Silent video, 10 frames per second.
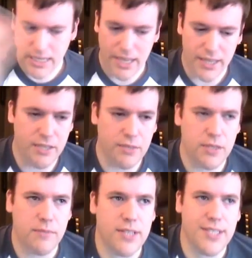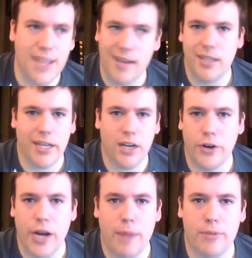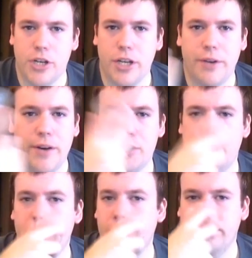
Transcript: This one smells exactly like a Green Apple Jolly Rancher.